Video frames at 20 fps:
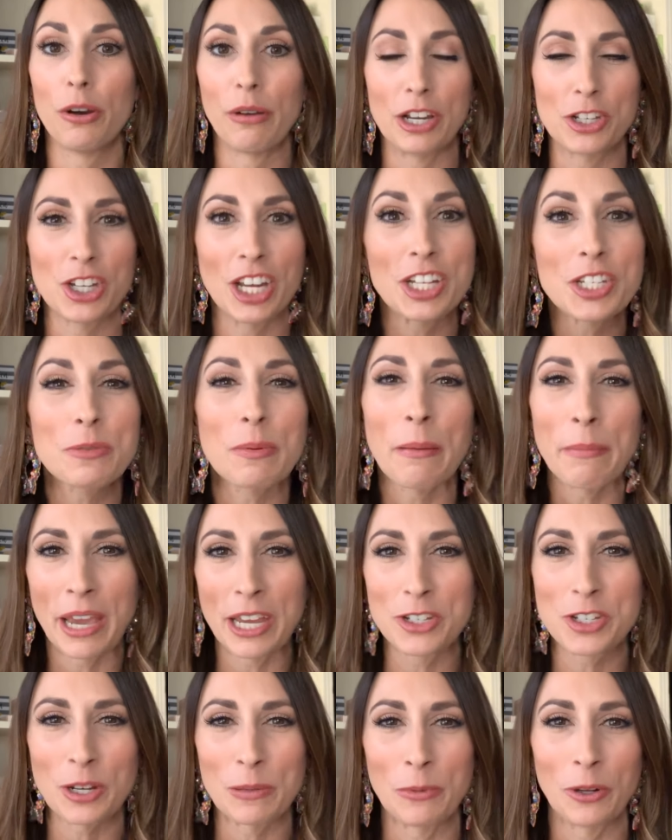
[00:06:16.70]
changed my
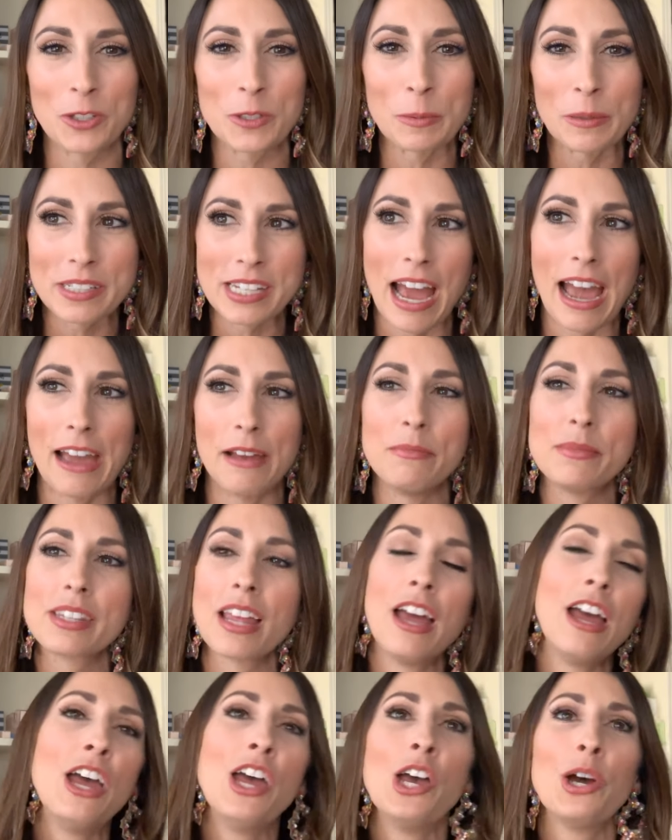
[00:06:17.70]
major multiple times,
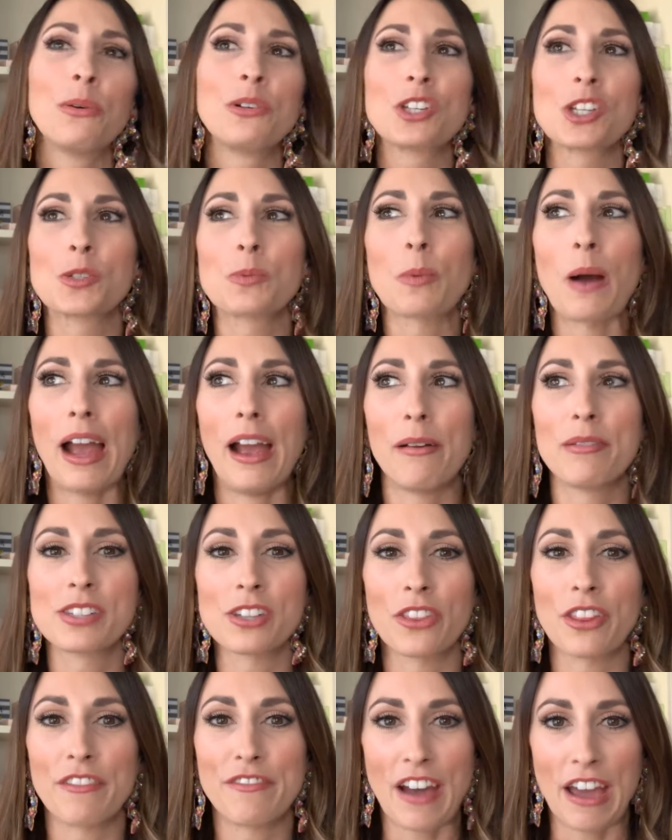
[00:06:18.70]
which is why I was
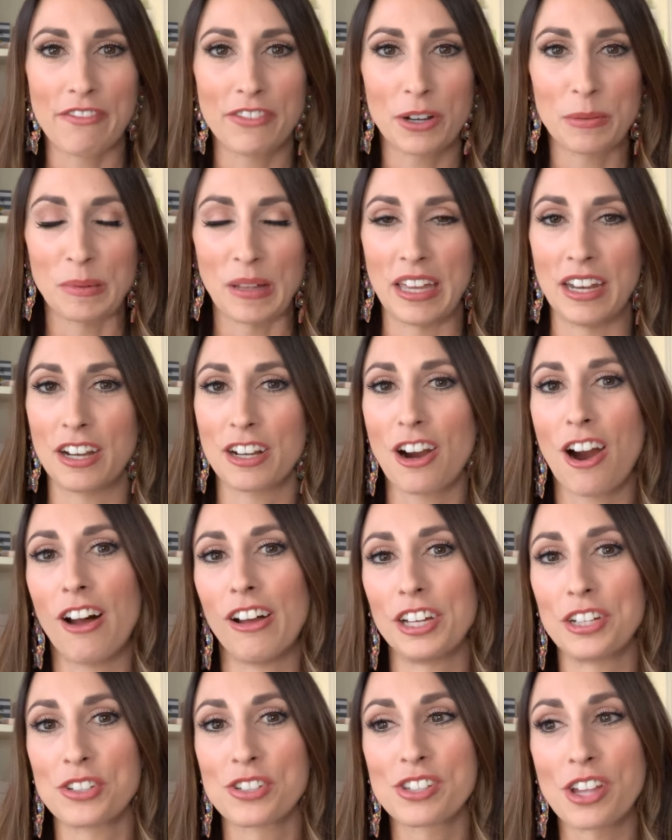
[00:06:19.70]
on the 5-year plan in
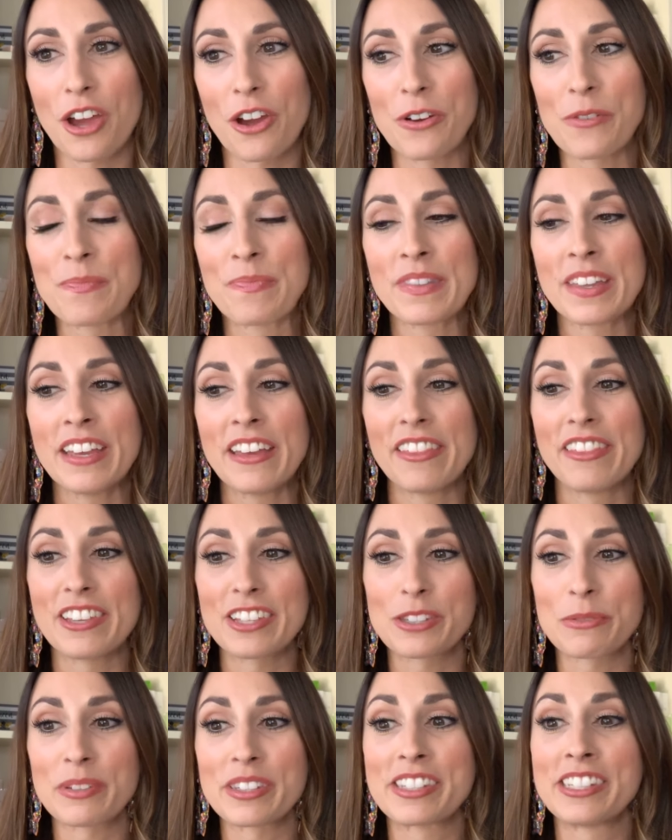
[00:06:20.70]
college. So
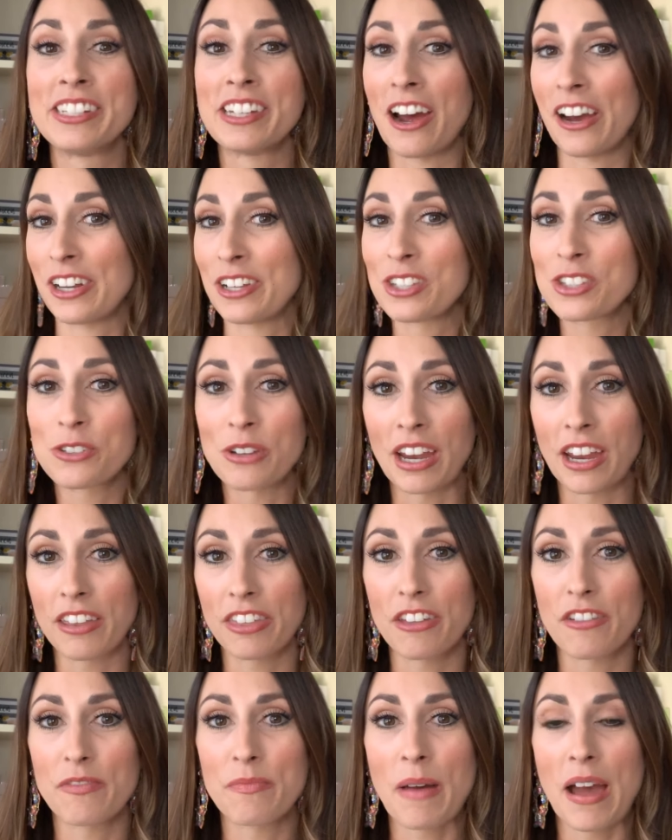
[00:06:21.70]
this was not a strength
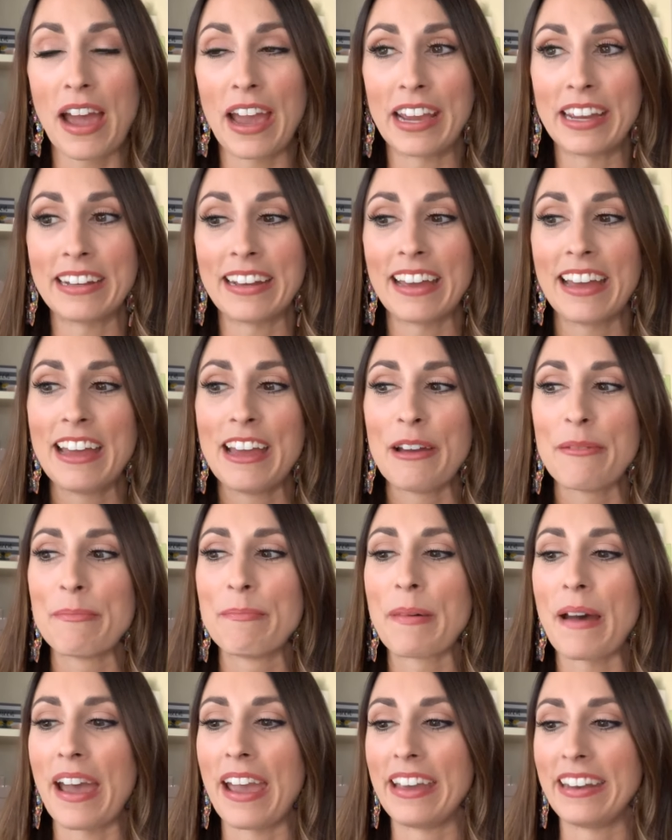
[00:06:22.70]
of mine,
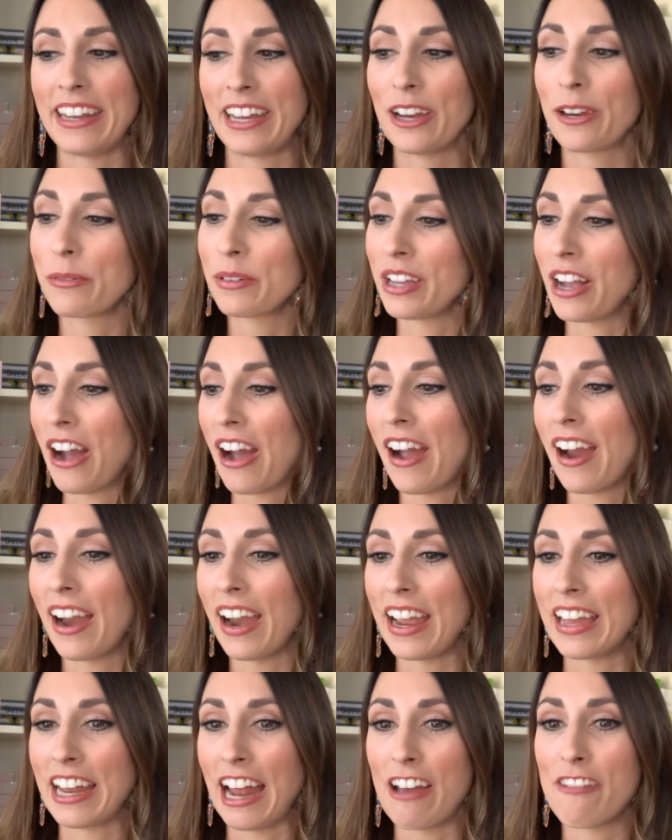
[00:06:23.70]
but here we
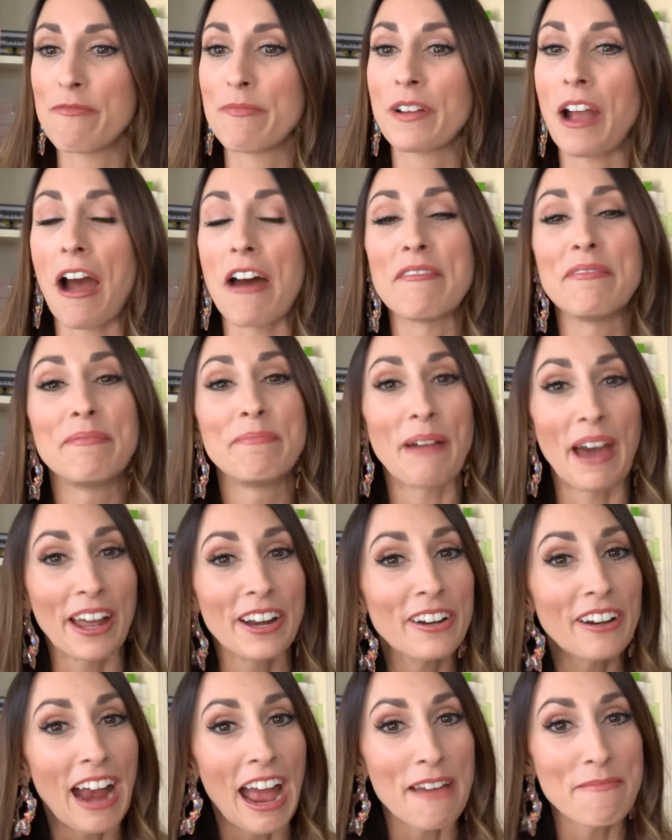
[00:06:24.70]
are, and I've gotten
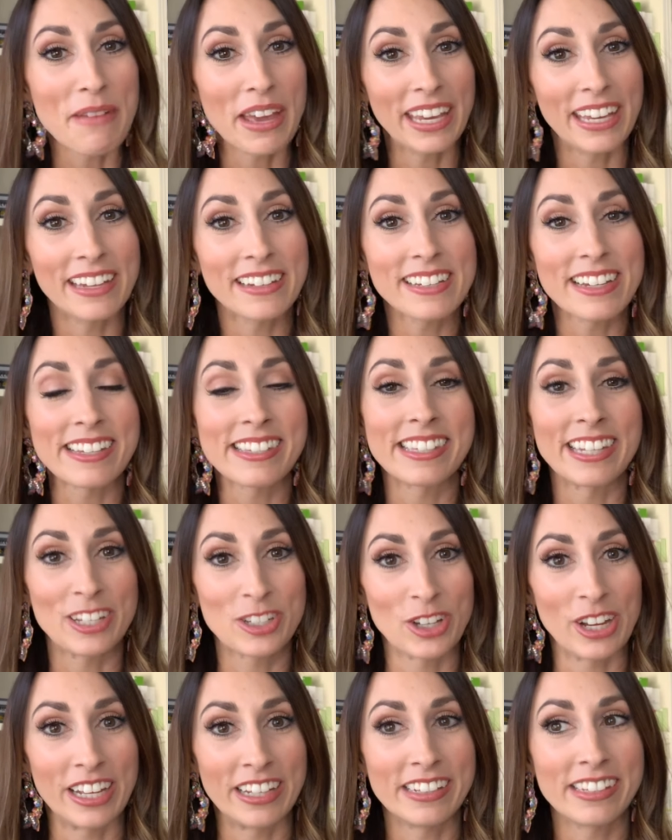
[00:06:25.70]
better at making
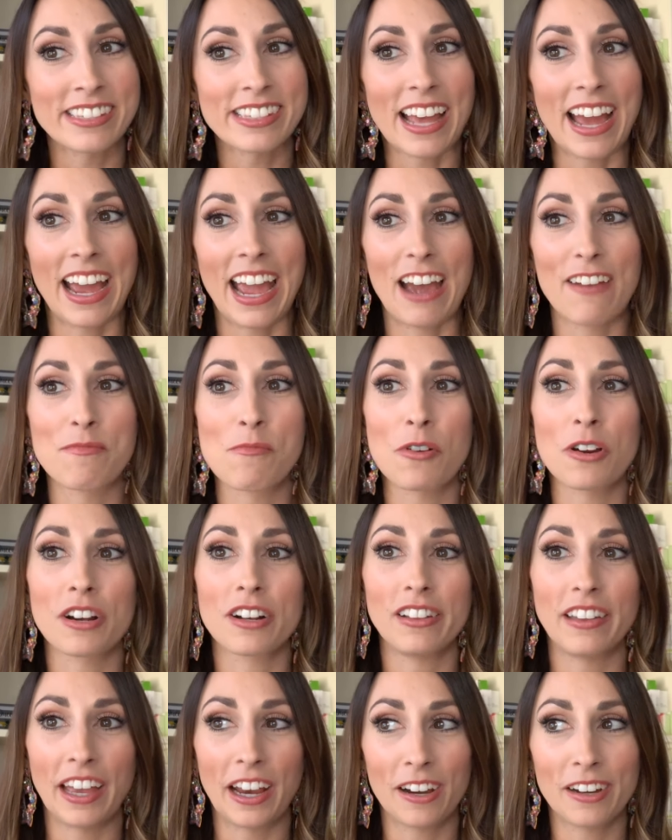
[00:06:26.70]
decisions. I have more
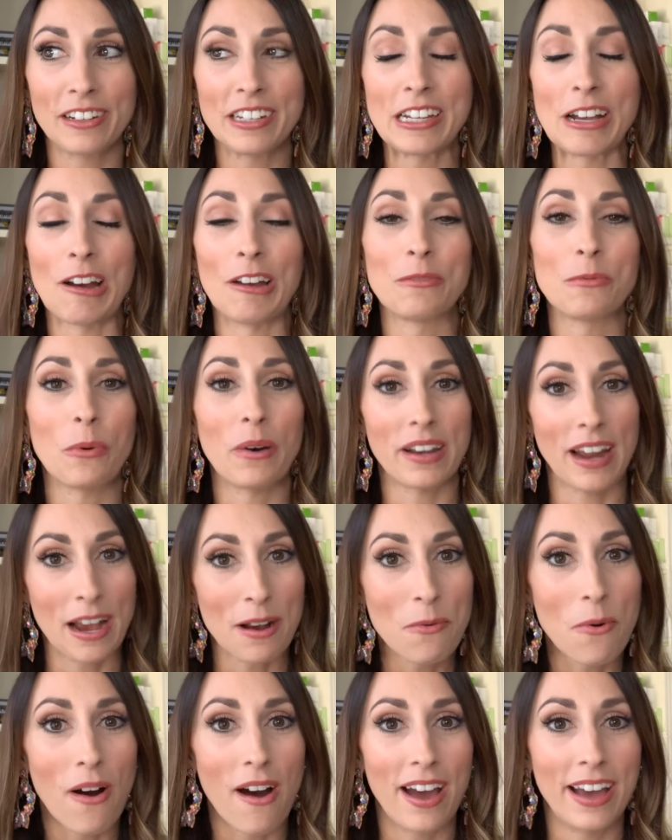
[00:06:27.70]
clarity on what I
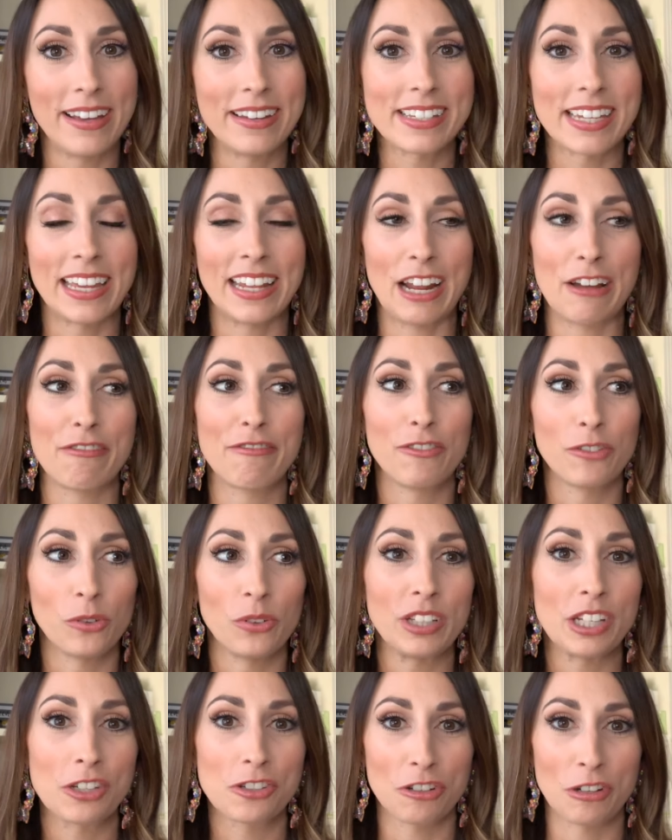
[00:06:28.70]
want, and I
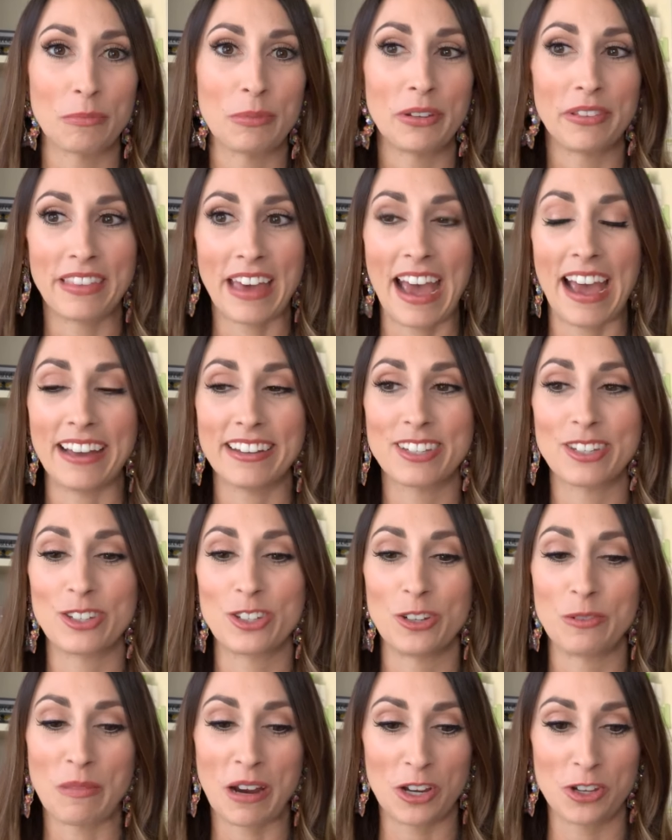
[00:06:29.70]
fully attribute that
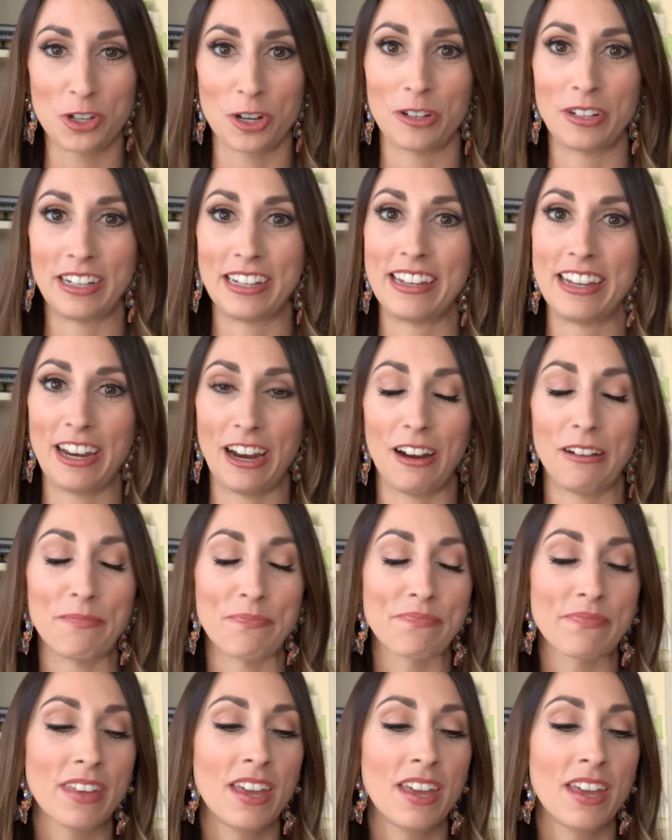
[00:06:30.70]
to my journey here.